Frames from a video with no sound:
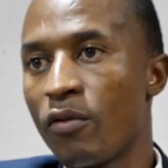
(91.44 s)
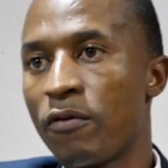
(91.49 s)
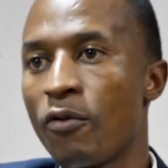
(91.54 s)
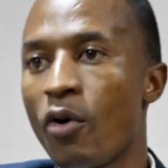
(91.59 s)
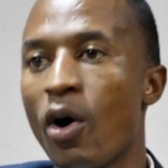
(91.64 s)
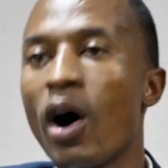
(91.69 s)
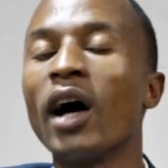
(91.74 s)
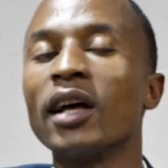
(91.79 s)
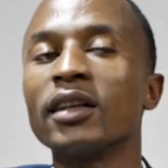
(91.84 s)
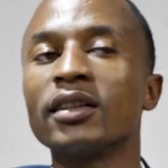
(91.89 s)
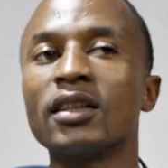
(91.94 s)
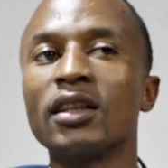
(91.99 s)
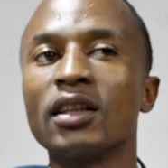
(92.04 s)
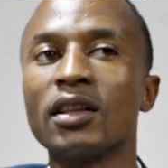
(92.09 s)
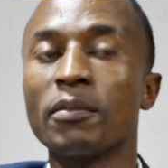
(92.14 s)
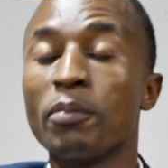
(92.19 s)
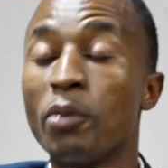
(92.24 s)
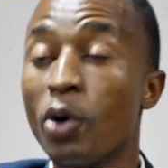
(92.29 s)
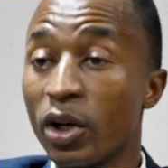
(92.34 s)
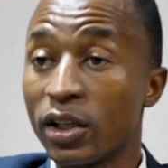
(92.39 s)
for us in
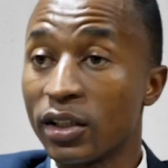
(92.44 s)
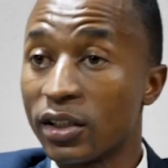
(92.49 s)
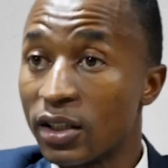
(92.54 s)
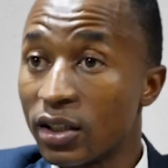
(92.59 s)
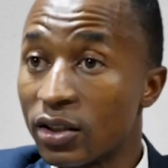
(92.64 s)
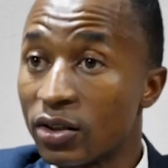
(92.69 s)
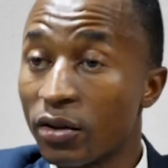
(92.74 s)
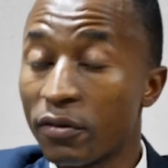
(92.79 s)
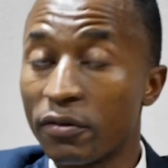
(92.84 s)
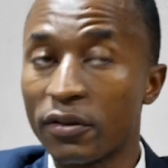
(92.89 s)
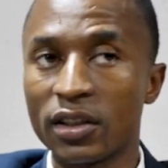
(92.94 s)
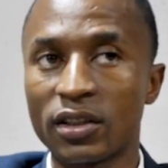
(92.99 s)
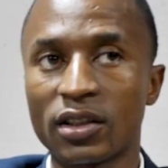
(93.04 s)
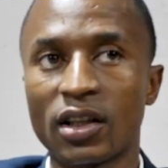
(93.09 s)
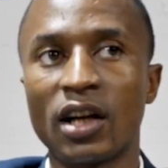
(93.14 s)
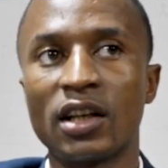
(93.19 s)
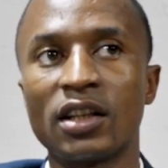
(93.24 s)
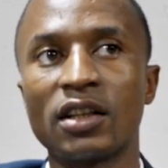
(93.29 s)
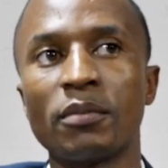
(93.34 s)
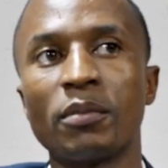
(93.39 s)
the politics of this
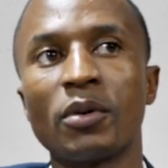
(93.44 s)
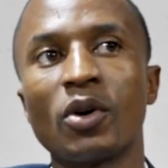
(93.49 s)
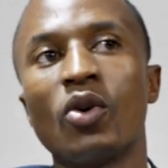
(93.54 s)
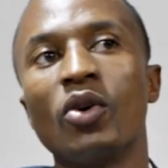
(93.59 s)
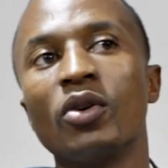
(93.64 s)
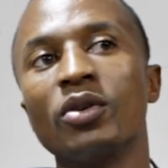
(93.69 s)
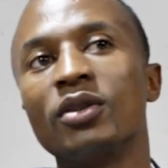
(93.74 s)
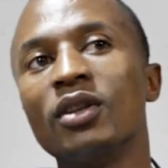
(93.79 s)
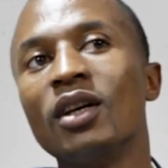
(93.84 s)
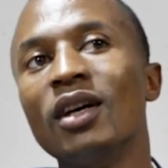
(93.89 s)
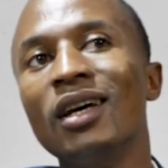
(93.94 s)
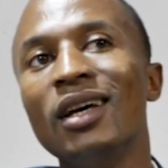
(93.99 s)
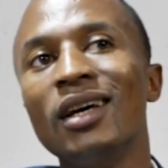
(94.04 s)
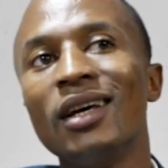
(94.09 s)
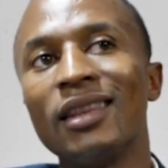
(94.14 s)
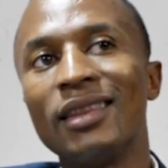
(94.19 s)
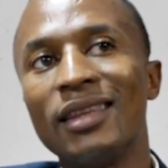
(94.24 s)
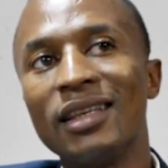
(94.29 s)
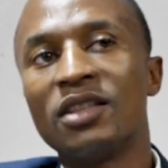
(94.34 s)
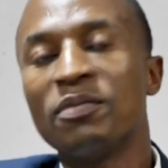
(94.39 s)
country, because
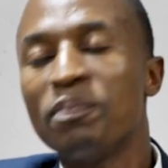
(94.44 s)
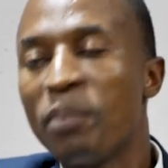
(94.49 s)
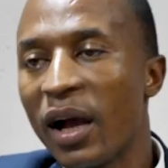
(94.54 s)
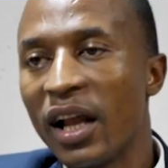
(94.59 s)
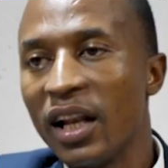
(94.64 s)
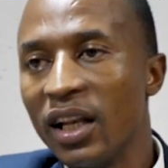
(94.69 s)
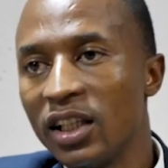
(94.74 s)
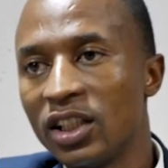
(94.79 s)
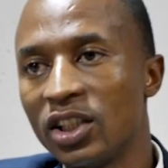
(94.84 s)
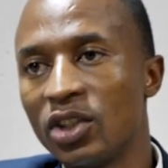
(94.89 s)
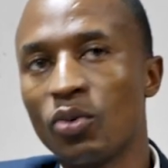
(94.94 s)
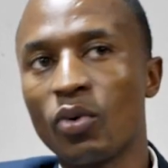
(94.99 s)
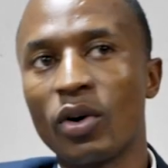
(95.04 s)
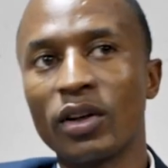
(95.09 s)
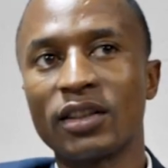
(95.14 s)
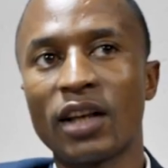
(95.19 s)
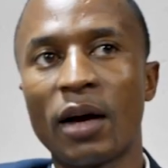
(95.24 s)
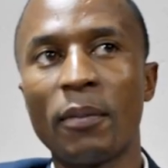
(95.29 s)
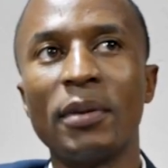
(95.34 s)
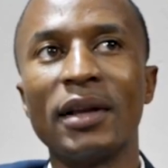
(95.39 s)
this by-election
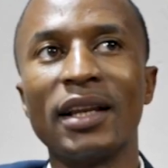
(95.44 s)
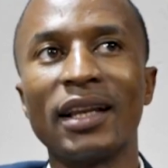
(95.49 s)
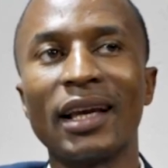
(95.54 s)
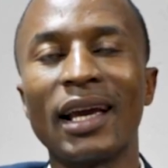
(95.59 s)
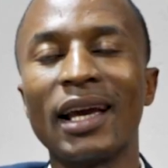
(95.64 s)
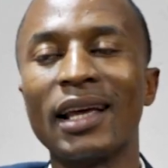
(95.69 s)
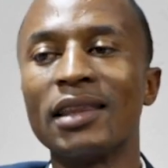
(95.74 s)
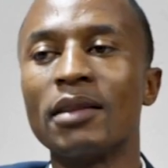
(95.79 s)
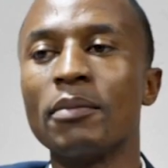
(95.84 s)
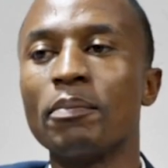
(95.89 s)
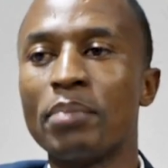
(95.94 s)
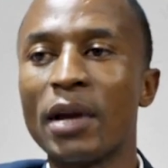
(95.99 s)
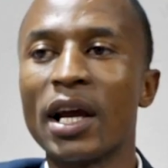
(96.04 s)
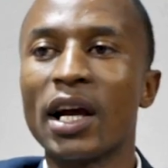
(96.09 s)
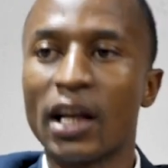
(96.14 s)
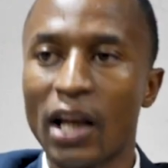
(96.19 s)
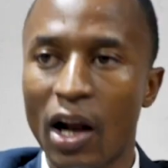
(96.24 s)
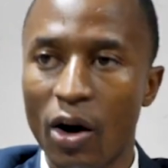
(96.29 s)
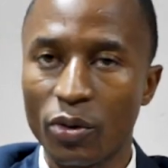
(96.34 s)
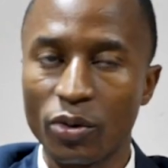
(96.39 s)
was happening at the
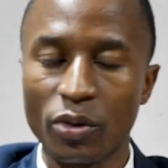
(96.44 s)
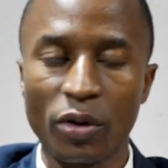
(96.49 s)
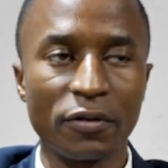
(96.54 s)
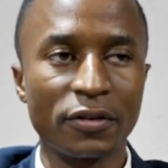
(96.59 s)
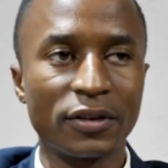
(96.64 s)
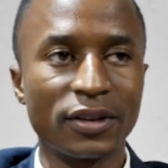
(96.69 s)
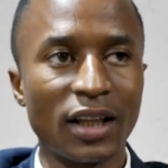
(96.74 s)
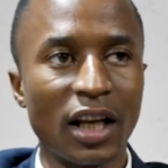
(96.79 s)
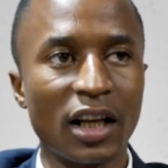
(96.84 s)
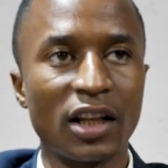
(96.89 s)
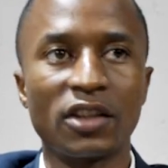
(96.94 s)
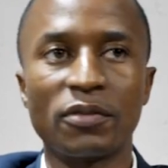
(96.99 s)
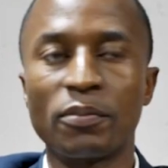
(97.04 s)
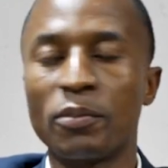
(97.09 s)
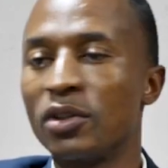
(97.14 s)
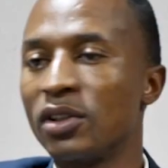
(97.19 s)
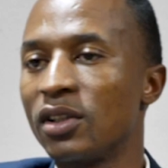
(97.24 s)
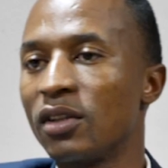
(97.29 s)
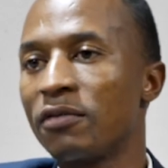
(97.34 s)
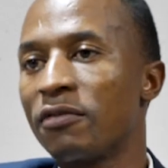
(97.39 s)
background of
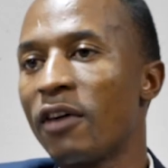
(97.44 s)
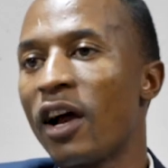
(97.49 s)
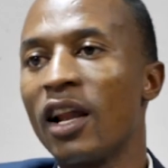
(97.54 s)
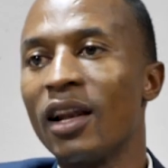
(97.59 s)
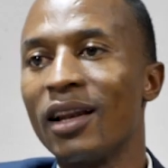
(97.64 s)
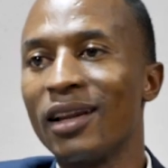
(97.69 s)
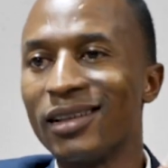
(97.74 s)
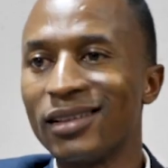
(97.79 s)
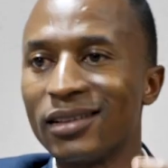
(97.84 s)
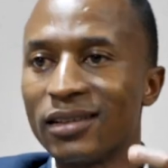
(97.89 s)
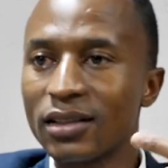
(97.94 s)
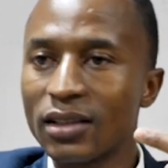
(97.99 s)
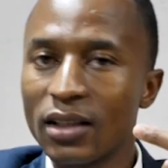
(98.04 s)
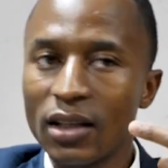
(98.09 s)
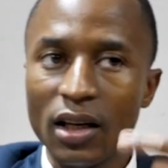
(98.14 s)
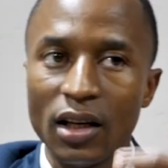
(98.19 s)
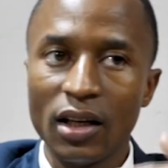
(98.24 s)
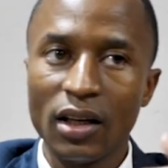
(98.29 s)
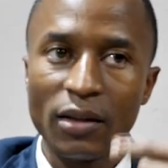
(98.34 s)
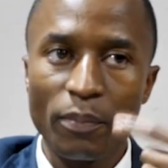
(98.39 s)
state-sponsored violence,
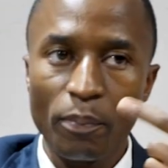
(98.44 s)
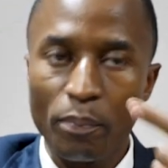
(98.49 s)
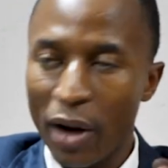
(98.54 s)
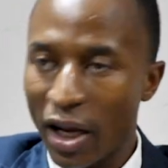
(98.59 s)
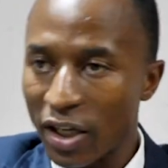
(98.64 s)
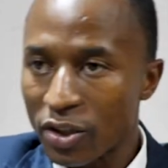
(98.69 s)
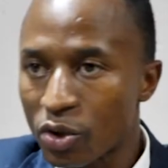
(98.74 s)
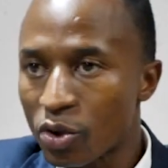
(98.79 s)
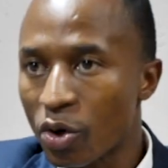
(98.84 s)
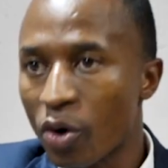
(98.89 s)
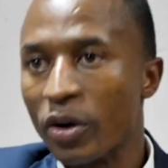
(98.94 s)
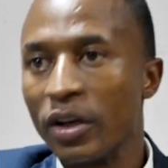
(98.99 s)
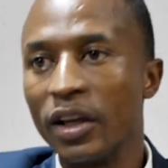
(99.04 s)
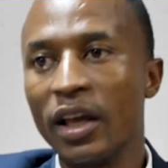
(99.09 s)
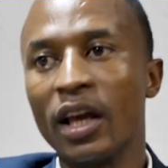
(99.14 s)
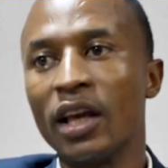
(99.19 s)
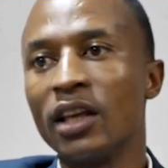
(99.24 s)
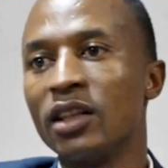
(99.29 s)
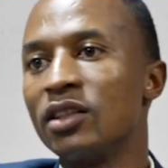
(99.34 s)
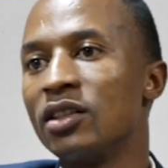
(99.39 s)

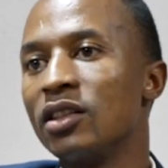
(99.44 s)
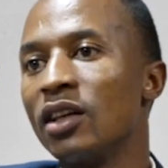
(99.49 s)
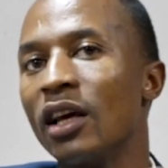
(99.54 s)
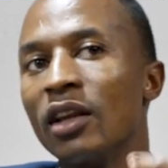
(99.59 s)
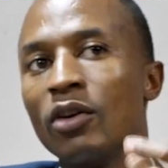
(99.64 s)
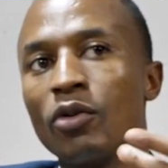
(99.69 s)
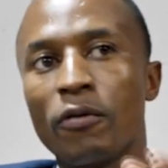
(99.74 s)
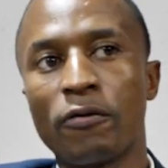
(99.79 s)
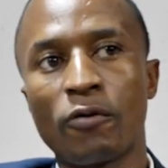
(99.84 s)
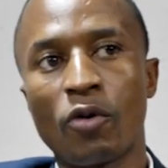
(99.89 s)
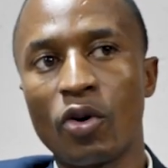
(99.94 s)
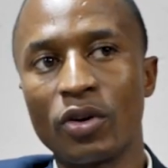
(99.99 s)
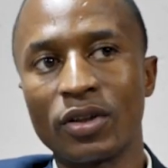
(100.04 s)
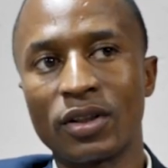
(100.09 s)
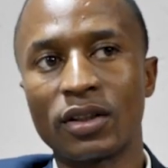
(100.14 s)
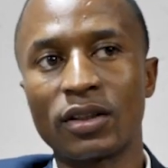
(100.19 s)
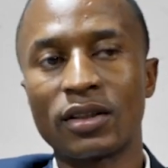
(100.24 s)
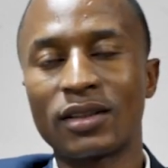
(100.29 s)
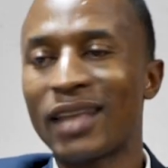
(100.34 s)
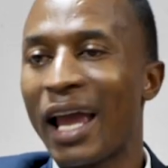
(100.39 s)
patronage, and of course
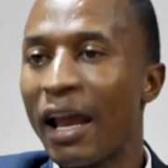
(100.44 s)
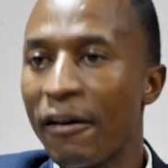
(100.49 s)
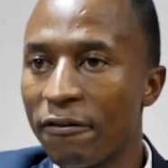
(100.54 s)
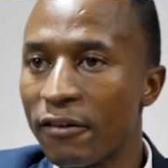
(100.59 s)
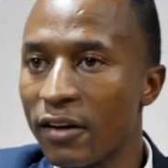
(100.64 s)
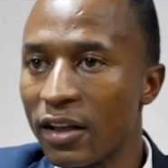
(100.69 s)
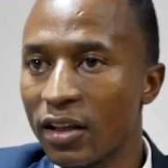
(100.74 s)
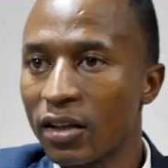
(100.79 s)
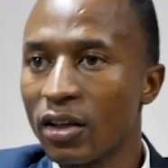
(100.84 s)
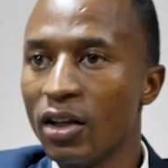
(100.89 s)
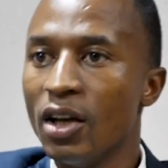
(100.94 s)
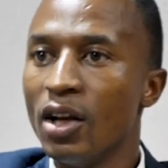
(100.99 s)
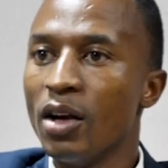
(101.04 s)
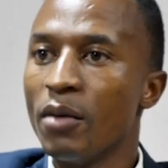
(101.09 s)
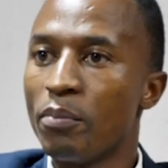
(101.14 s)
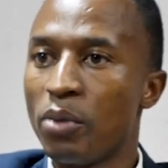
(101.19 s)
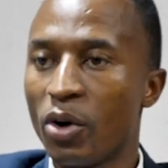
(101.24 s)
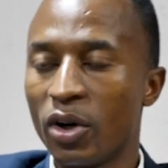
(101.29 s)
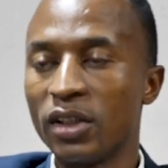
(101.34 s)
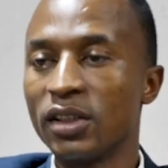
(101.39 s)
stifling
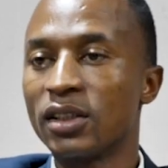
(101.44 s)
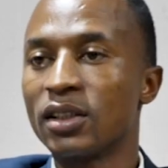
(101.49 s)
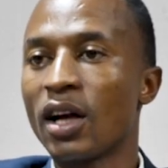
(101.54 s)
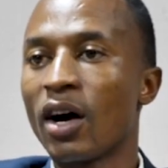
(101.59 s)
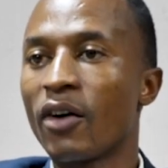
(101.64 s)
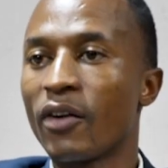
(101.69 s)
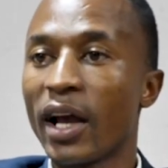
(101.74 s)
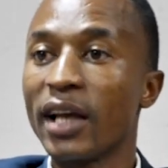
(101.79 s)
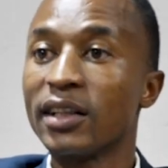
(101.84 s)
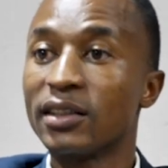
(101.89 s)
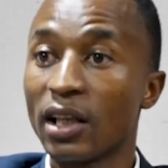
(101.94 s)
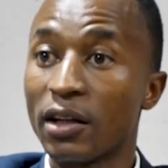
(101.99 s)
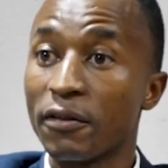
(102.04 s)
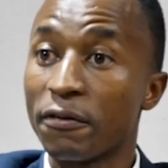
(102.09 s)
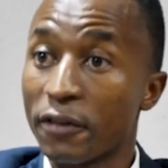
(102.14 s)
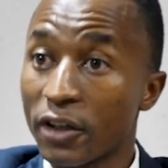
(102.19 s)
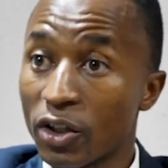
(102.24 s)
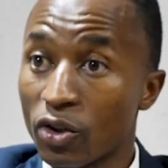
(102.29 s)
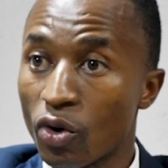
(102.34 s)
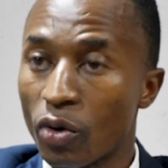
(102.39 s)
political rights and
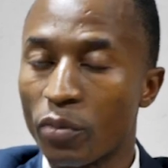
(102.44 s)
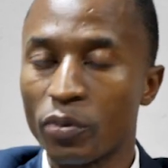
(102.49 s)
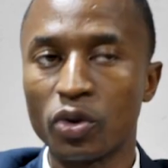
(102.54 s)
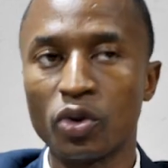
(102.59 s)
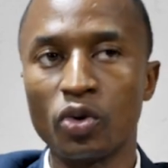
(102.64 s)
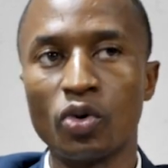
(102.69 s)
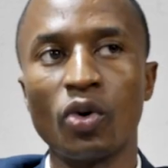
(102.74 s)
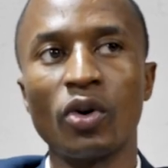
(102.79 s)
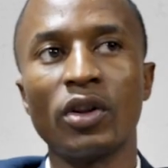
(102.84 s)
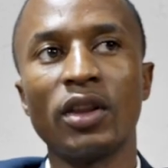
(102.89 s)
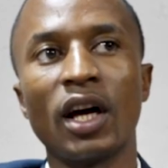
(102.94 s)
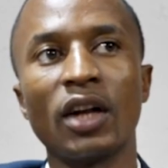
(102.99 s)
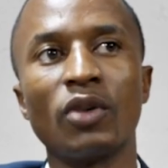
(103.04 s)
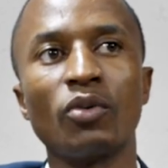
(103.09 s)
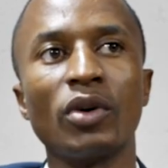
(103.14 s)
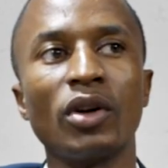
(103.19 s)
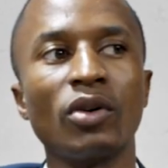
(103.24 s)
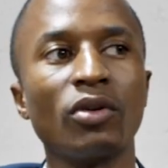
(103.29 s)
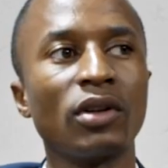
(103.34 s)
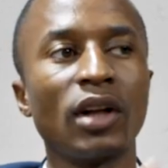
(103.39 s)
freedoms. You know that
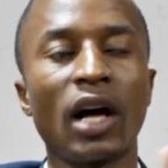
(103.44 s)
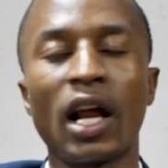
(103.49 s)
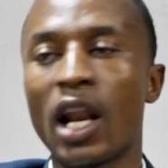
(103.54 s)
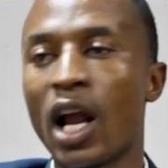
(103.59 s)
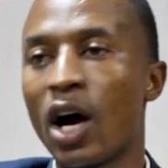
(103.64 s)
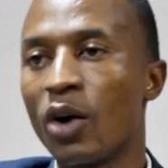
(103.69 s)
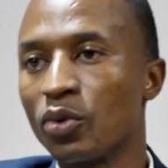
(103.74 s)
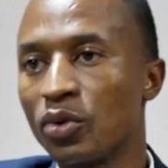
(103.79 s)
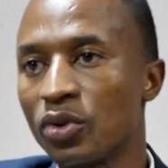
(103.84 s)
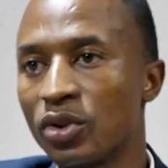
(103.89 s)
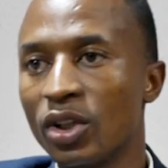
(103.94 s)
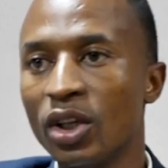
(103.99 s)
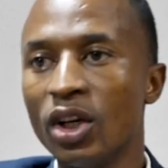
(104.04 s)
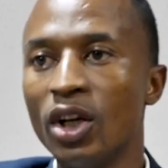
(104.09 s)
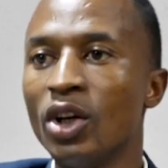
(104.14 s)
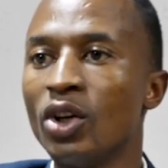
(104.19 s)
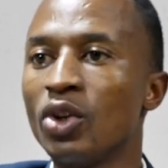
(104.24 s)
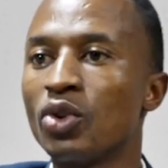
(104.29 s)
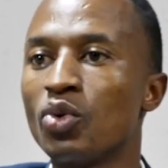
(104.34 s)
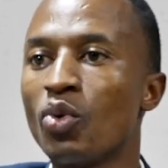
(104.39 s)
we're not allowed
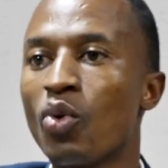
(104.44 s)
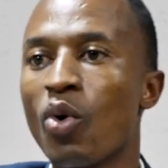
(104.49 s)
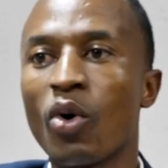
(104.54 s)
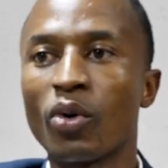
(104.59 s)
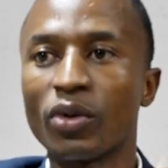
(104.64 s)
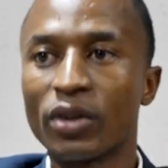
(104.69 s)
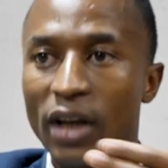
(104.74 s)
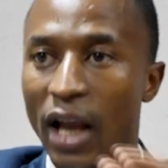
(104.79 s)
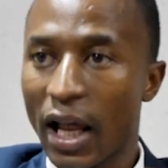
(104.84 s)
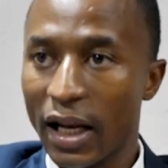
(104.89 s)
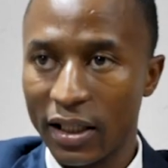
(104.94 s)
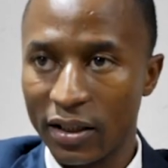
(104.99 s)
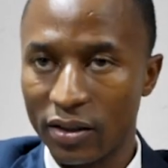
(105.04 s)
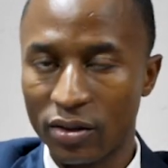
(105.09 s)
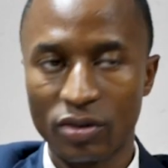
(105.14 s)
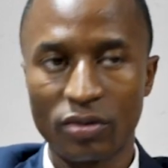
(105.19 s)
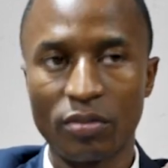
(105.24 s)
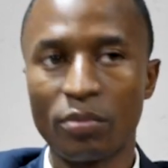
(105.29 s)
to hold rallies.